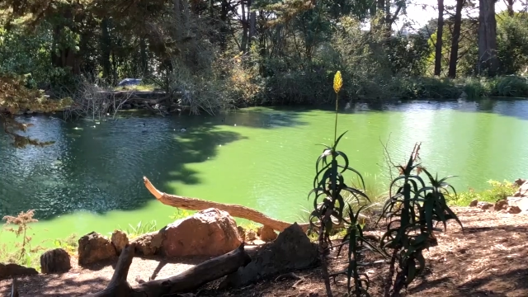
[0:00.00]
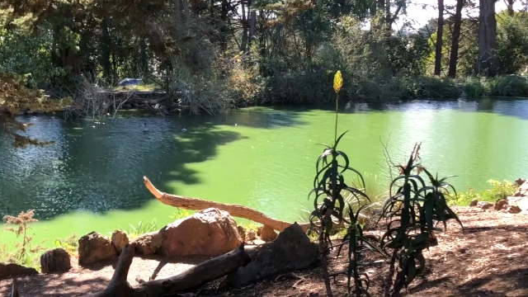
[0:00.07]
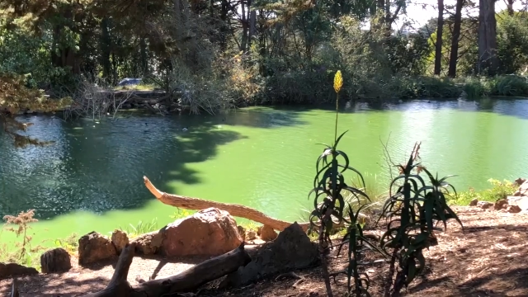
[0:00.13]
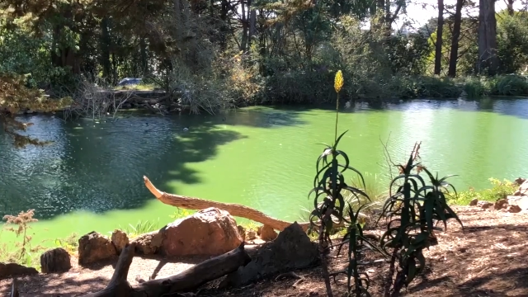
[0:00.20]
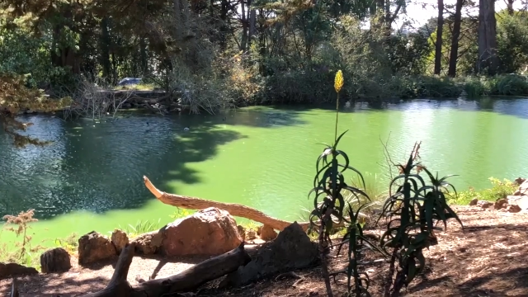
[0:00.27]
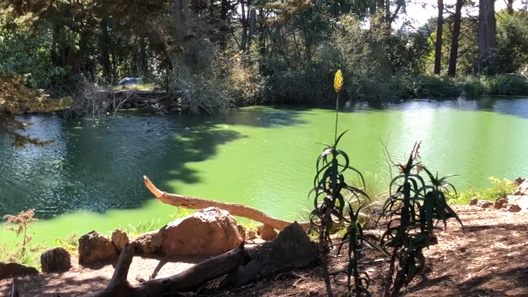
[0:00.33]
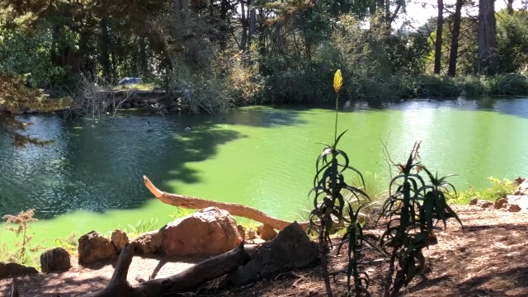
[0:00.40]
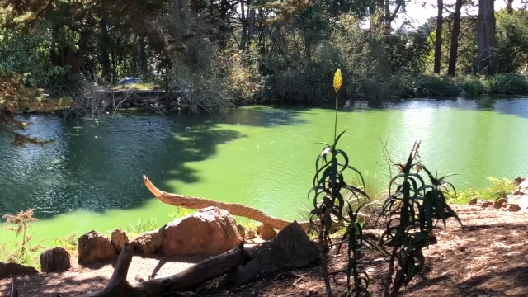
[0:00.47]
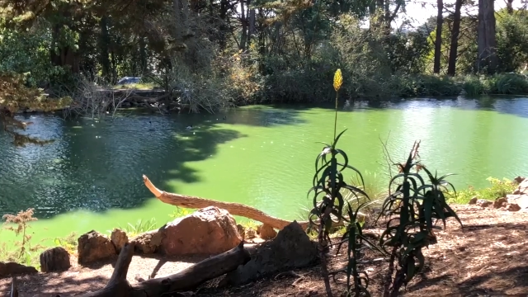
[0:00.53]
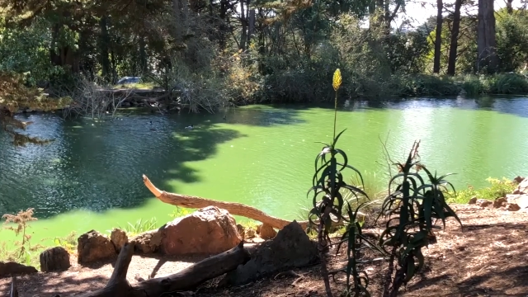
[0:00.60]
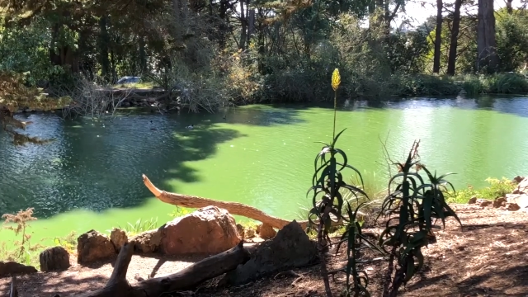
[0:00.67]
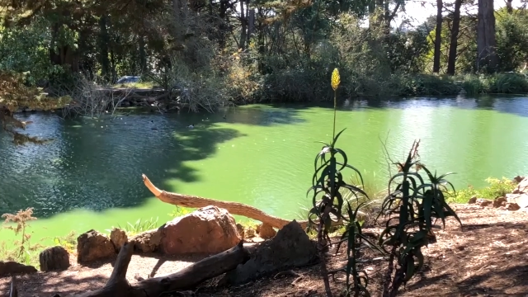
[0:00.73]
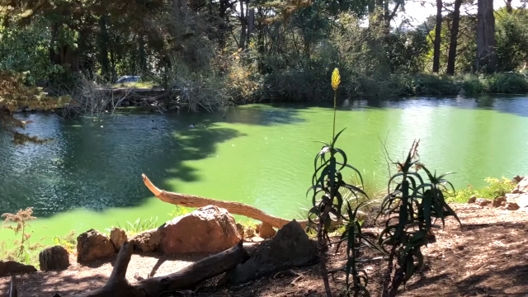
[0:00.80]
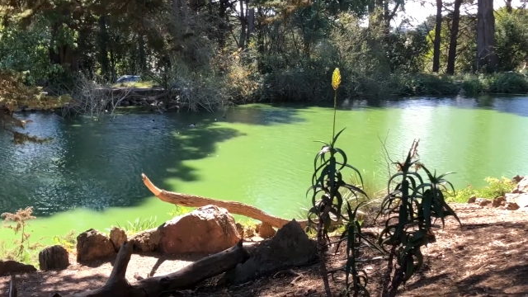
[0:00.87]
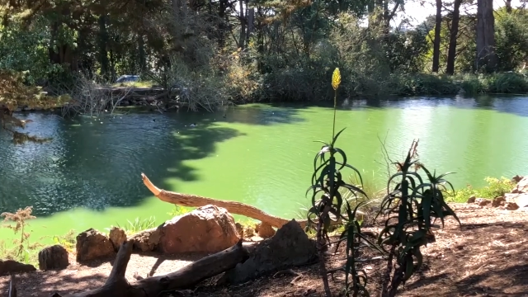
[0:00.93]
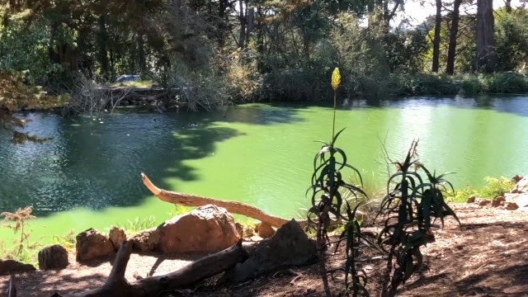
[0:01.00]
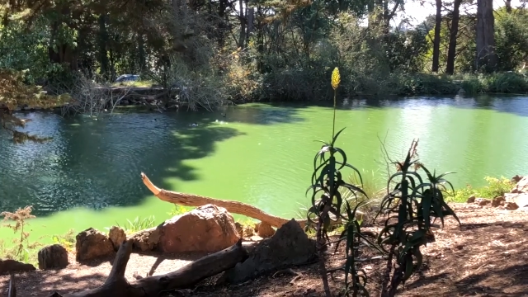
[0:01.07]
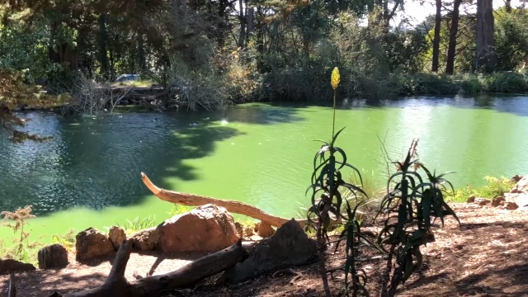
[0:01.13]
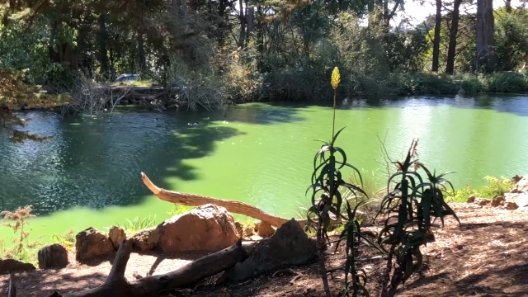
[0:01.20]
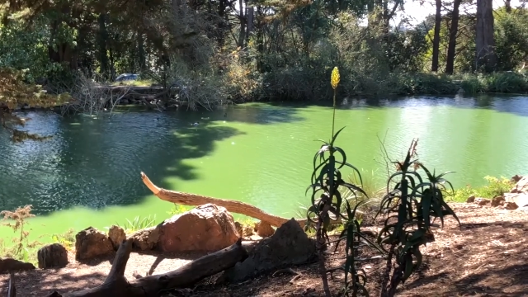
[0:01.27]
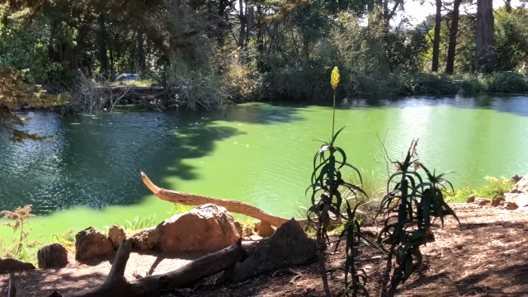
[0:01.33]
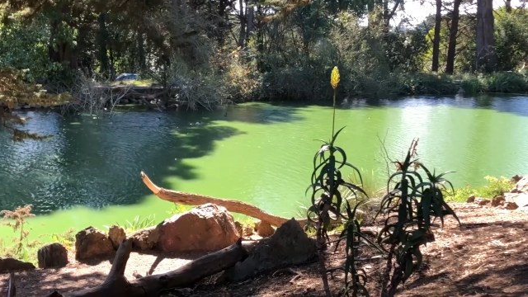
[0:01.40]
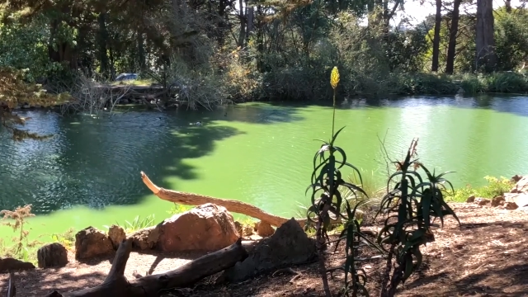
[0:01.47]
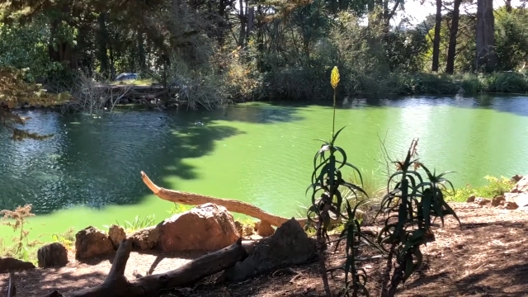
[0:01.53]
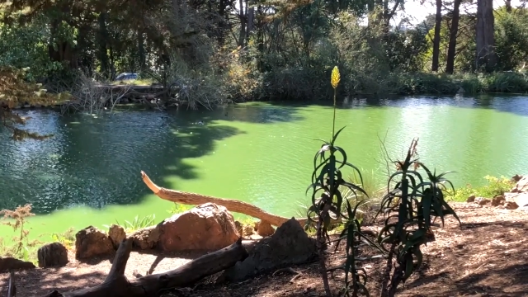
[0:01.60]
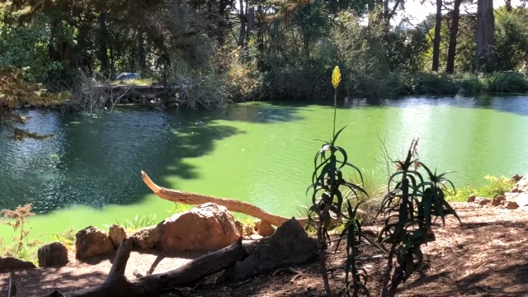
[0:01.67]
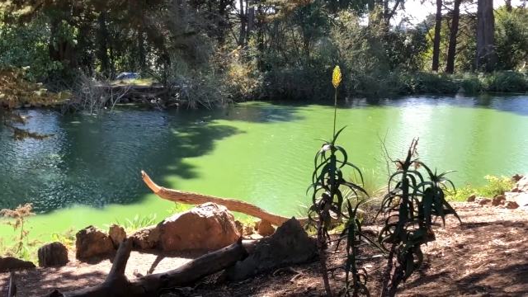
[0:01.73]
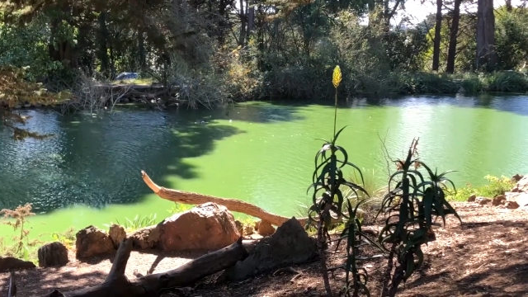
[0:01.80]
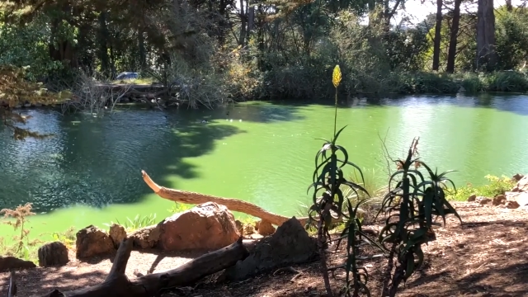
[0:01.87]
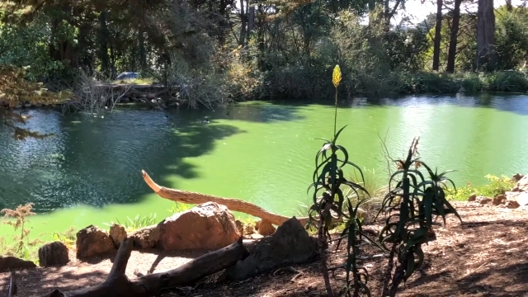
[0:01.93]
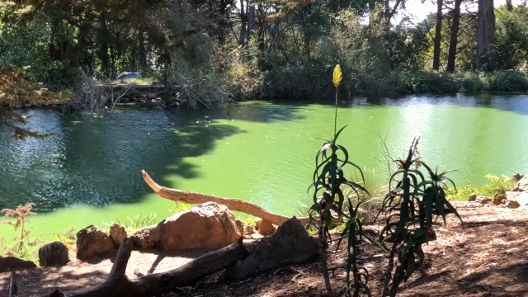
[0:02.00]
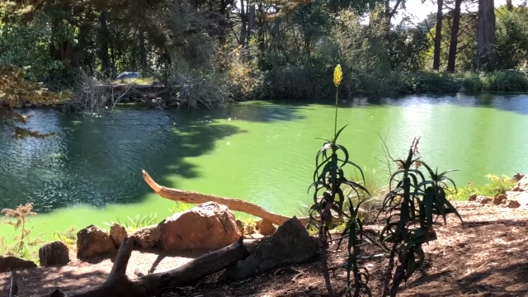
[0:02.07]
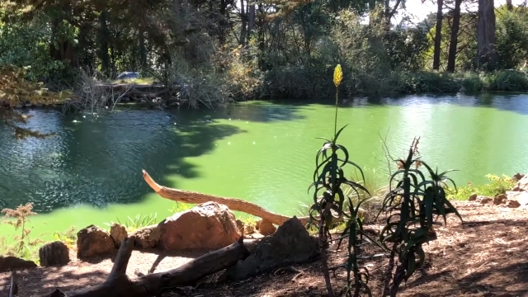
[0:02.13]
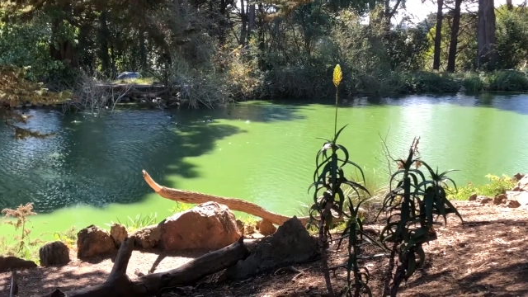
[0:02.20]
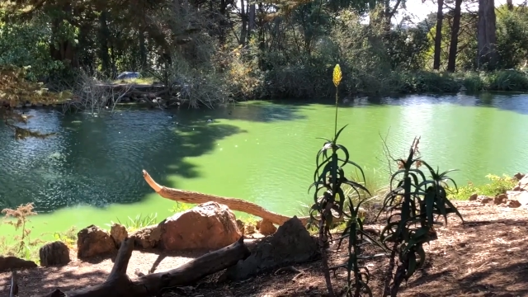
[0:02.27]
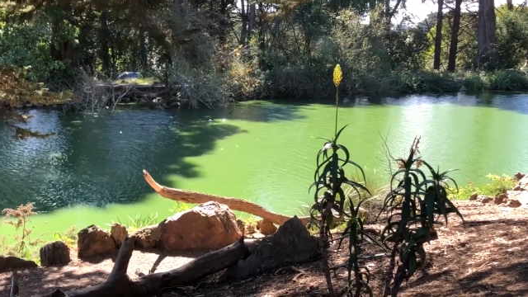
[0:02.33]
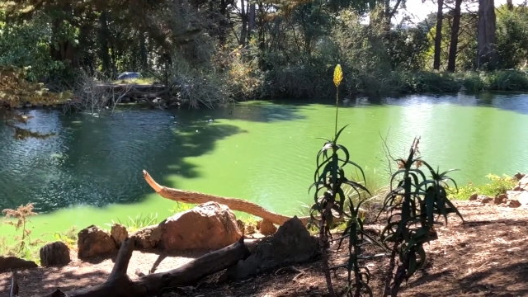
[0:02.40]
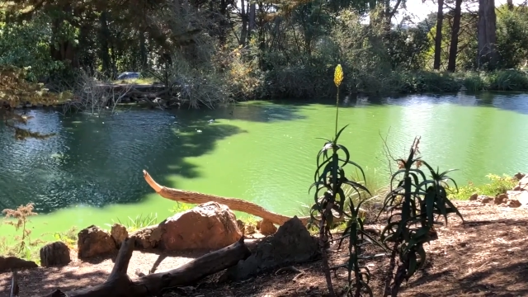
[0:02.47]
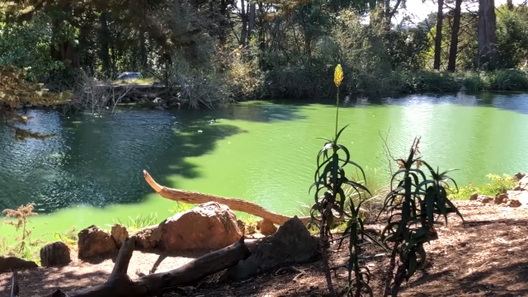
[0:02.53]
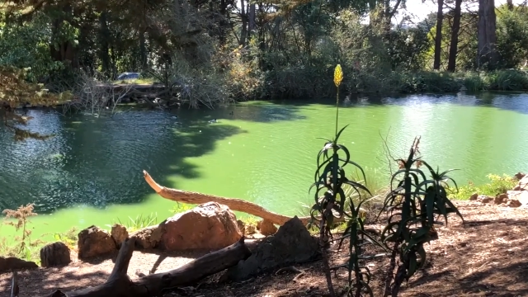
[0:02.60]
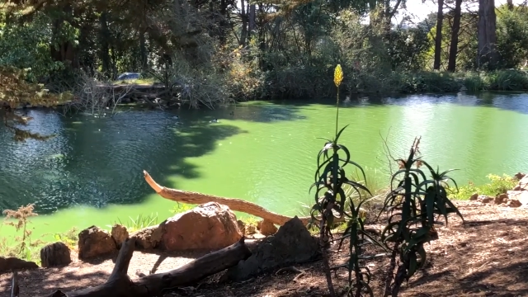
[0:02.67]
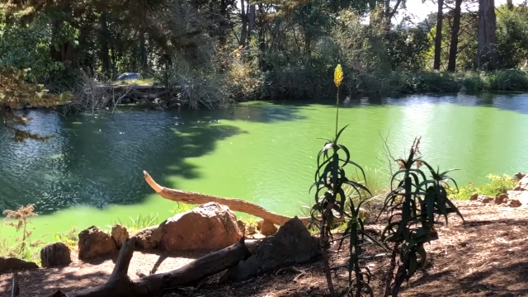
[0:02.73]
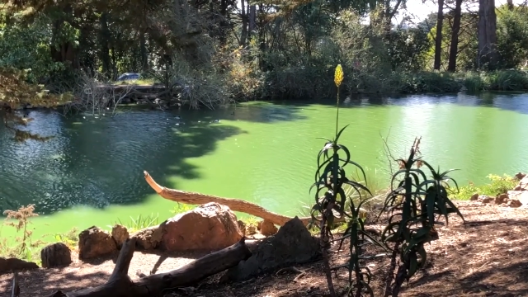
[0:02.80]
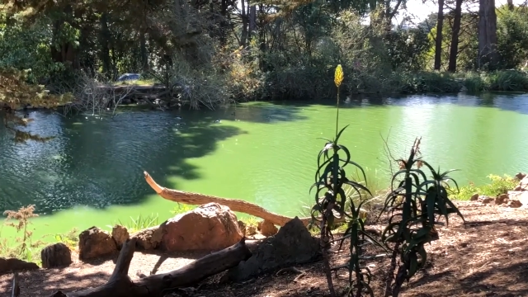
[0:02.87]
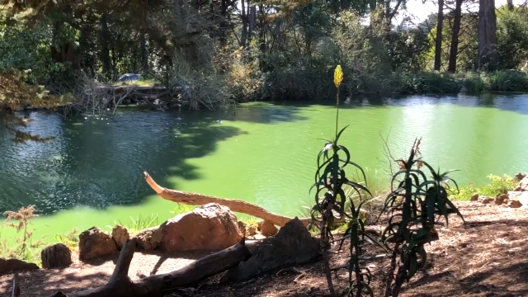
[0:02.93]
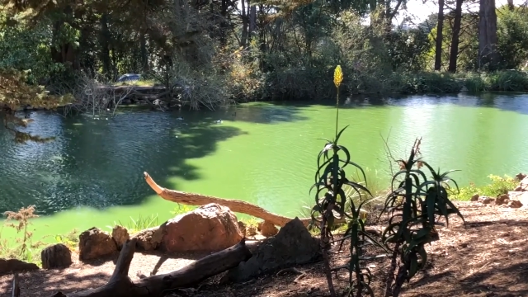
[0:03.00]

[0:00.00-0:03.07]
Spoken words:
[unreadable: no face in view]